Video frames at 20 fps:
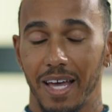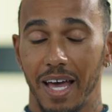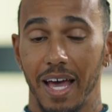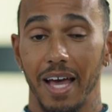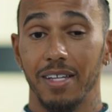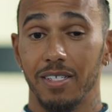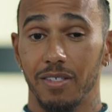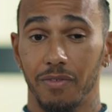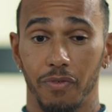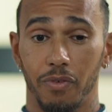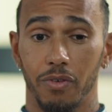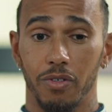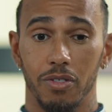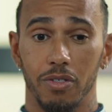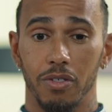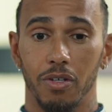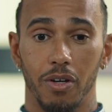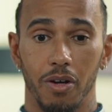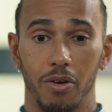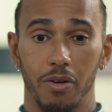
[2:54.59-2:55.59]
as for
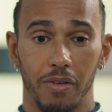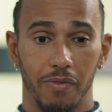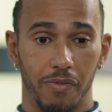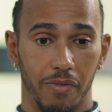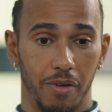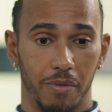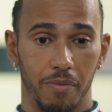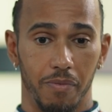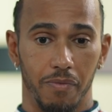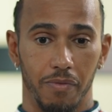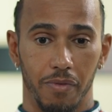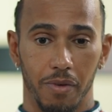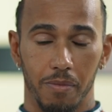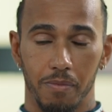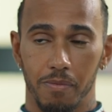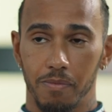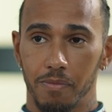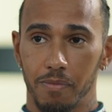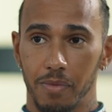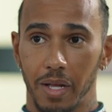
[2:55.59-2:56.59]
not only for
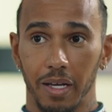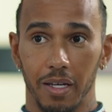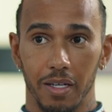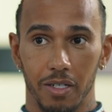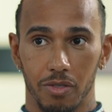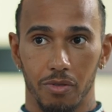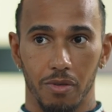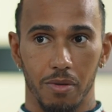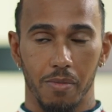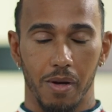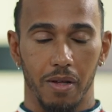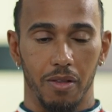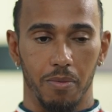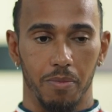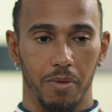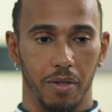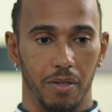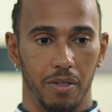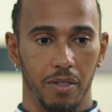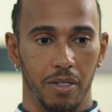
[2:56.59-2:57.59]
Black History Month,
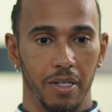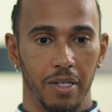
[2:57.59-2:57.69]
but